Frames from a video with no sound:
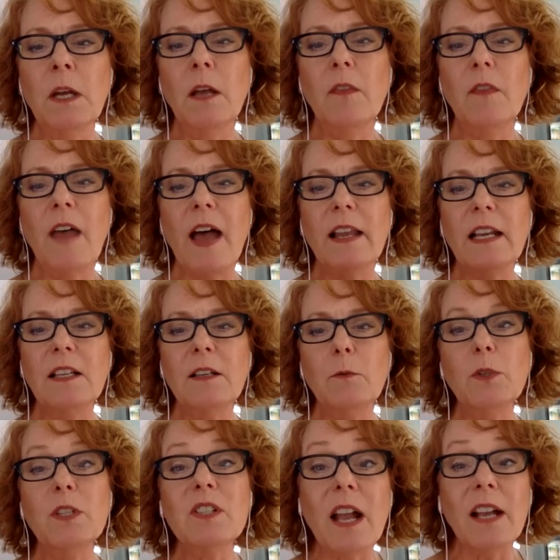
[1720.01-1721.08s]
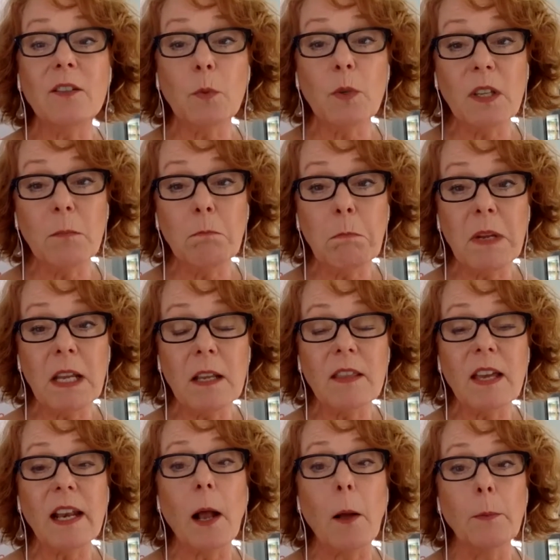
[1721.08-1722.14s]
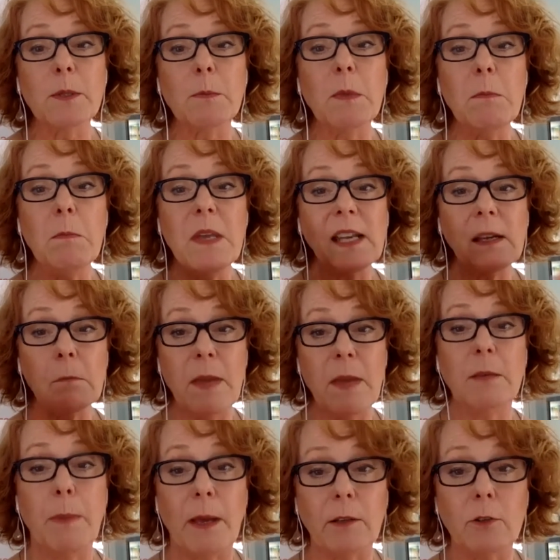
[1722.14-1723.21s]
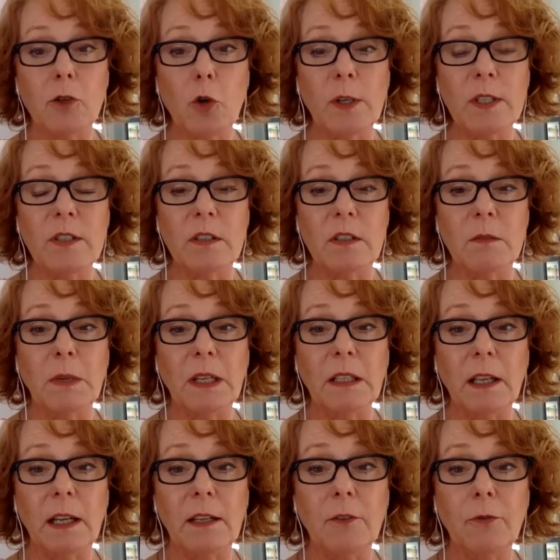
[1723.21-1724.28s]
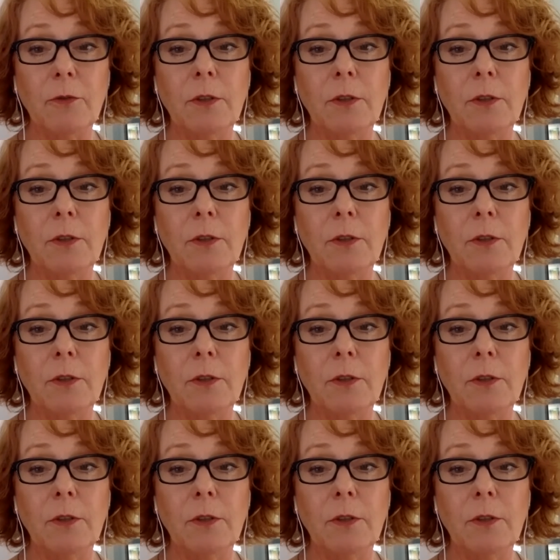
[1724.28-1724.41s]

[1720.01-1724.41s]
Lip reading: that it resides within me that helps me make better choices in my life.